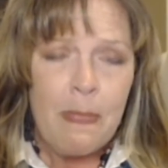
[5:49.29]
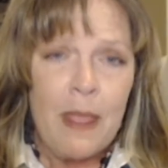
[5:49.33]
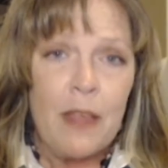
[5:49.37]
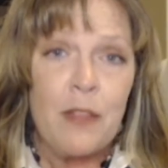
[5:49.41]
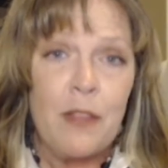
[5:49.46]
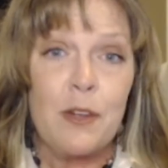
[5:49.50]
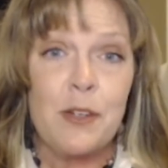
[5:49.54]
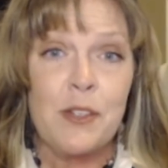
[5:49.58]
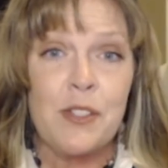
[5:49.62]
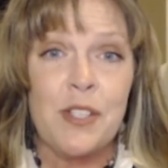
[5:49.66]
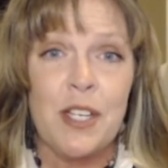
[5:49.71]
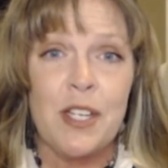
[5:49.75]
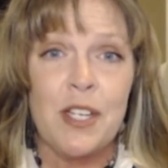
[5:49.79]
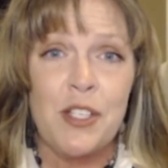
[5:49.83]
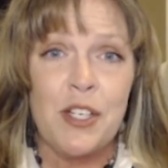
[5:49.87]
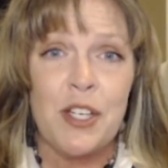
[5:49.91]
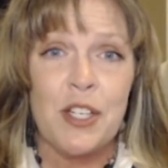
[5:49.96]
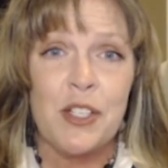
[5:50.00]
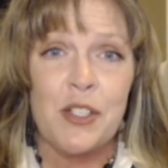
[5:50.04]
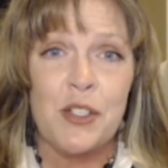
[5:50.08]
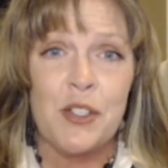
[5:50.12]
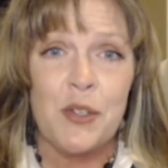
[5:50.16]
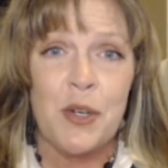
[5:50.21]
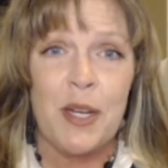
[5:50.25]
There's such
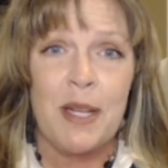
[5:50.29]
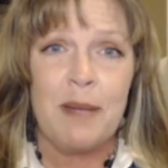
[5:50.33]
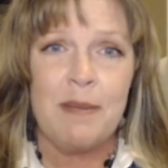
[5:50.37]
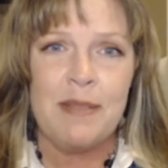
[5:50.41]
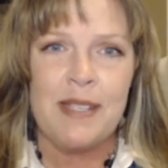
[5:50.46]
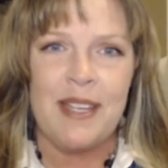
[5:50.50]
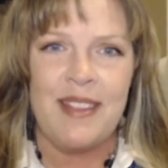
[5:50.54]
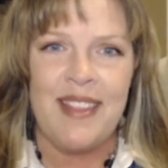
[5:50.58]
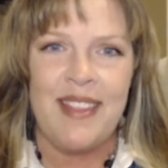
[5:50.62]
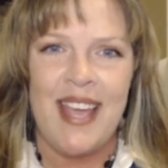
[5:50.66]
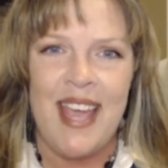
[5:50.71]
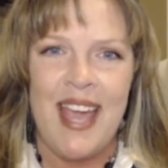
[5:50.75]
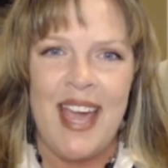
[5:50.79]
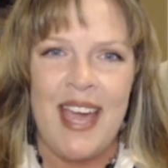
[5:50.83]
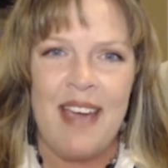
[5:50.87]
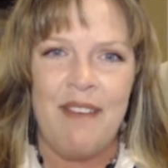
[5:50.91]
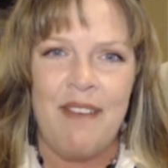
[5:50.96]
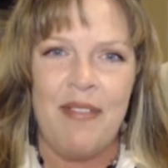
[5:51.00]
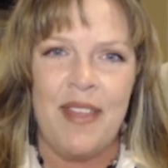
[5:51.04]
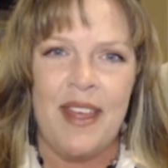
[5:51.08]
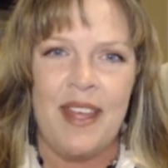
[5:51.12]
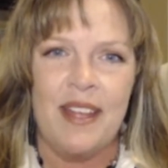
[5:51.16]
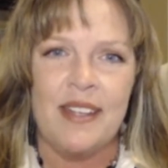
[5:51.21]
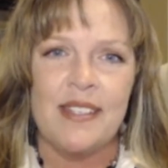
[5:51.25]
extremes that they
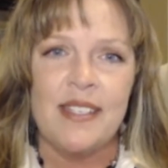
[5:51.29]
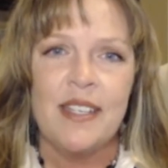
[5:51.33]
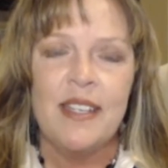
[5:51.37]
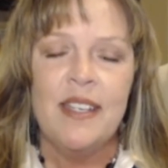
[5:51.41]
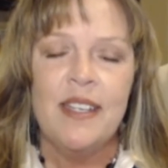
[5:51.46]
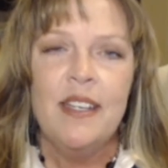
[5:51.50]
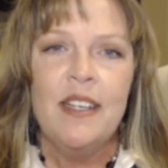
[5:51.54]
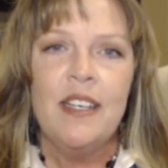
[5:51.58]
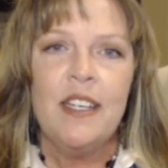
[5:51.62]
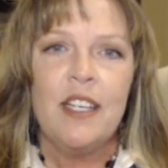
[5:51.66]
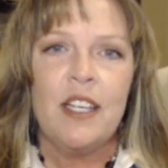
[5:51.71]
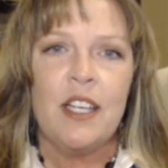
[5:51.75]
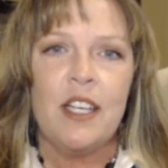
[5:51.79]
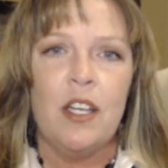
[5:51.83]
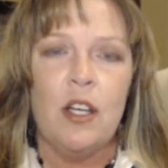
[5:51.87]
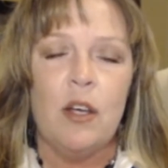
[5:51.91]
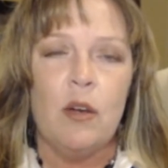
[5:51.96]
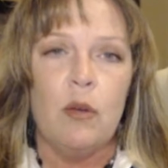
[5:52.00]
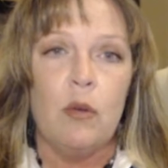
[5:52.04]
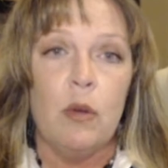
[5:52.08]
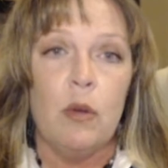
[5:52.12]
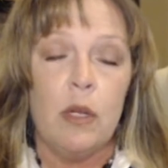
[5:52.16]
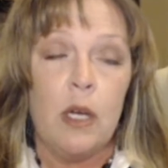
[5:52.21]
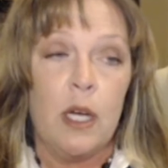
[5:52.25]
have that,
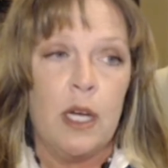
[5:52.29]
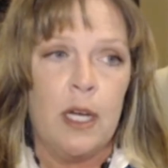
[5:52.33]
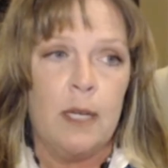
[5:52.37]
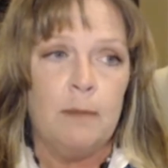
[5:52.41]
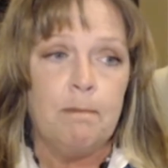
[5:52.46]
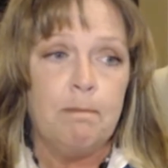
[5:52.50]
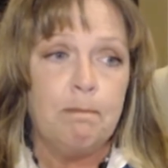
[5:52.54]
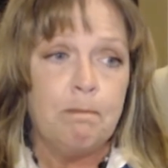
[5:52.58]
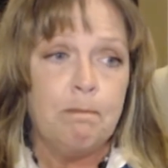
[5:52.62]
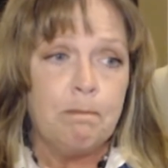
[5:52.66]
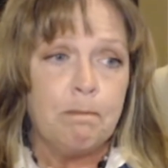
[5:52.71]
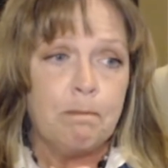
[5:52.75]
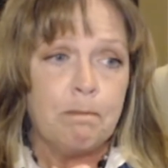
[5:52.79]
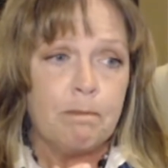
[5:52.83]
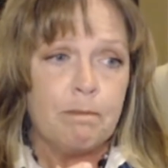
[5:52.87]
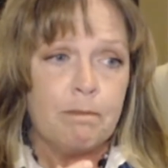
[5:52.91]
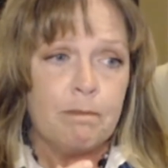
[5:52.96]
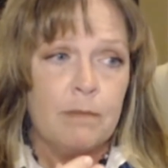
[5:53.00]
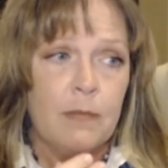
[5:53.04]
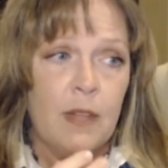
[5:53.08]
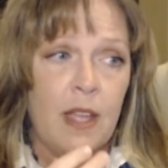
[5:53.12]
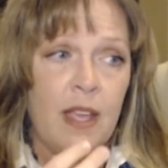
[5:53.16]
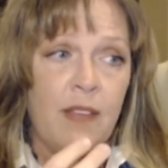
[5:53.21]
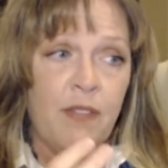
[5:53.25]

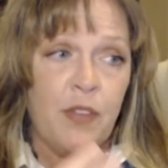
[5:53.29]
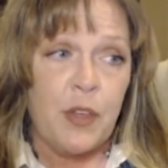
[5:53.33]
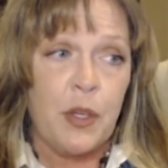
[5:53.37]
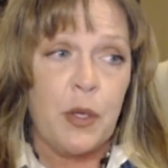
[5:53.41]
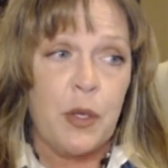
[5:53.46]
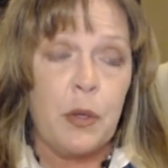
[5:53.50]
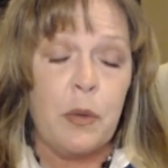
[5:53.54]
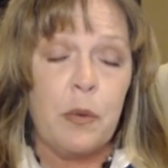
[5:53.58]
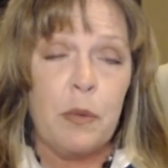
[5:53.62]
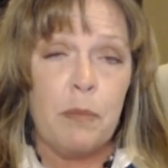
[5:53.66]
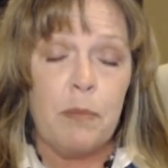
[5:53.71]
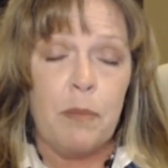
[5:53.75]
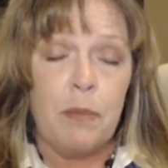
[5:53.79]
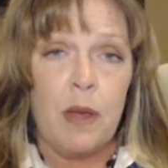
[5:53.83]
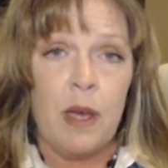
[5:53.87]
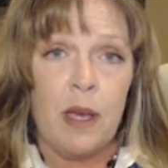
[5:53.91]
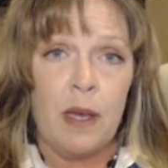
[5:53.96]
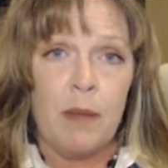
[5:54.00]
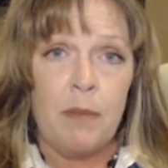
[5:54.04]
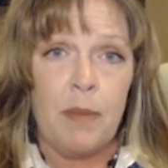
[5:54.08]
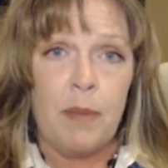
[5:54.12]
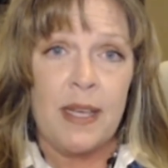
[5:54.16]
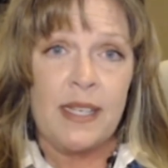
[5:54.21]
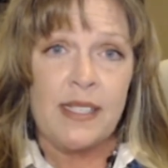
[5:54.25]
if you
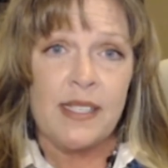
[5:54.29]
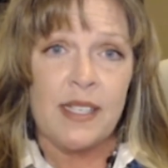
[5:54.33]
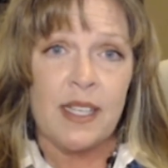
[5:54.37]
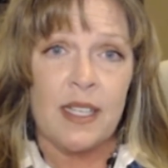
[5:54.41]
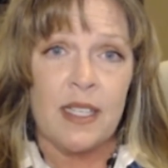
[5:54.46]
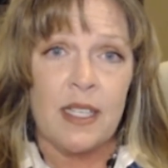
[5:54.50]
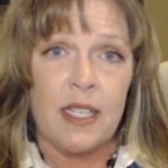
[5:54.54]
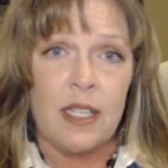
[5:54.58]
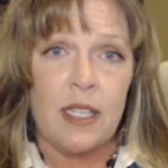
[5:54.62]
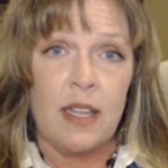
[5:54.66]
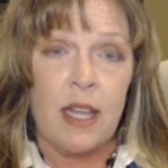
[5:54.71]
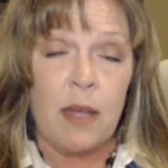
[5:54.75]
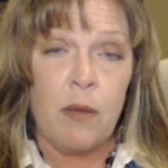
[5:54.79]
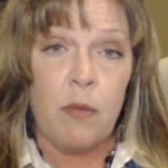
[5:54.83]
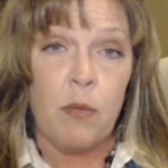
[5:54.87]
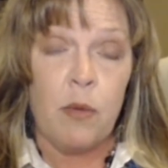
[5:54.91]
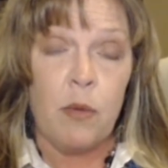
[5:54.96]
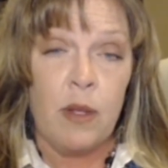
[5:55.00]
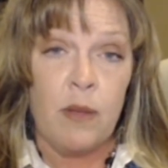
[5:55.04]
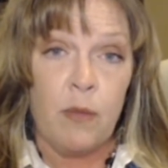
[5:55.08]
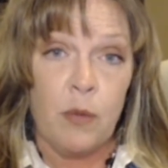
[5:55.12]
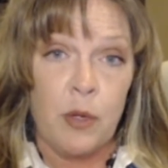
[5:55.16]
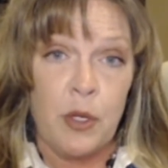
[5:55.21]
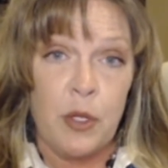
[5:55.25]
basically,
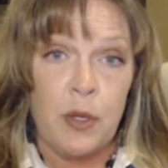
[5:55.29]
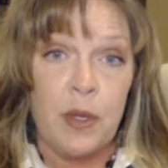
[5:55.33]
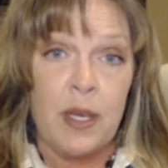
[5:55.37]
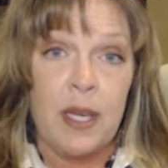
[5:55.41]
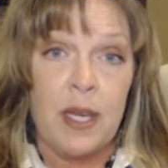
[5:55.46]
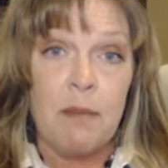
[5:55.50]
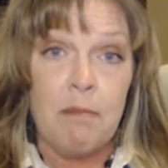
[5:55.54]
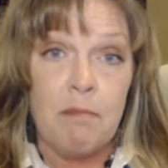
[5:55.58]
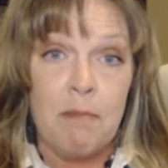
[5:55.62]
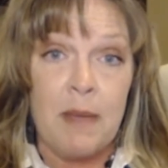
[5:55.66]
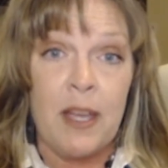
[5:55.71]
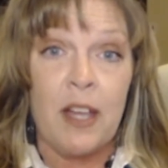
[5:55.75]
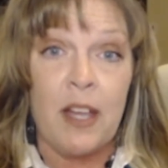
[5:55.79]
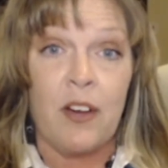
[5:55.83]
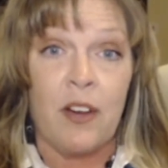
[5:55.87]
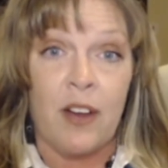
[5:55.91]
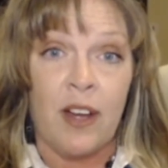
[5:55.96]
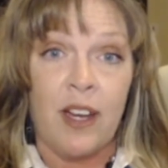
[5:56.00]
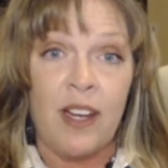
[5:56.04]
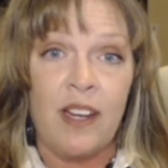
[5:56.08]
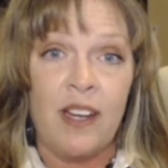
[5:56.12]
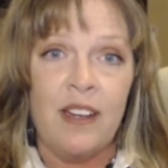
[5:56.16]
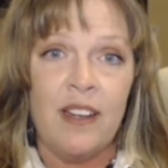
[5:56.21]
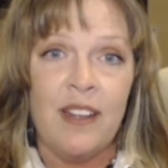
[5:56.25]
when you get
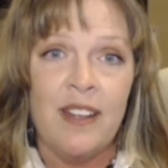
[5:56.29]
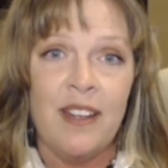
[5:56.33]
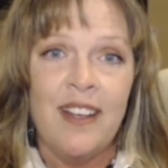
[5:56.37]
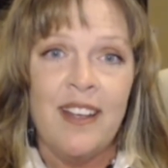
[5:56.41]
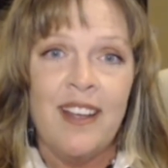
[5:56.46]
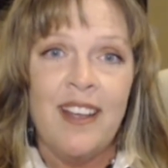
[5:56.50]
married,